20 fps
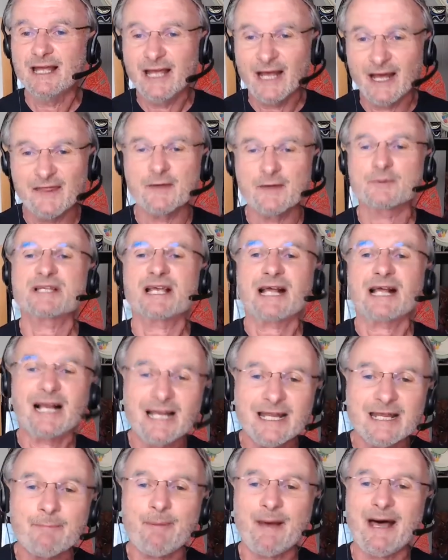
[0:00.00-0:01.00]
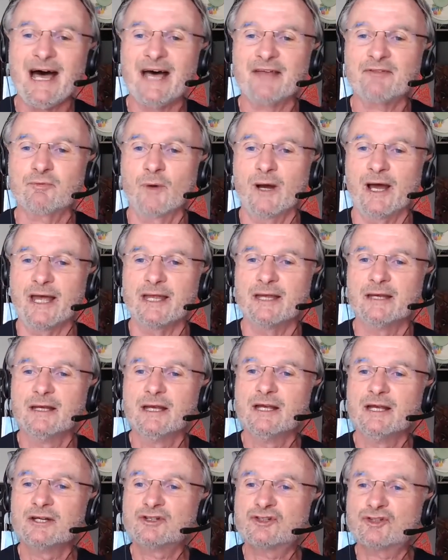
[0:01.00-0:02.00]
And there was a clear pathway
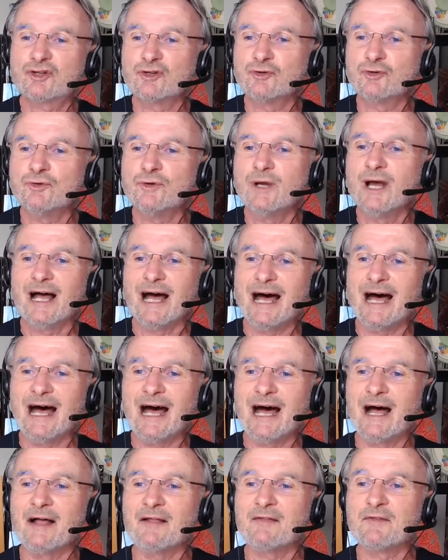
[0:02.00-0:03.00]
to uh,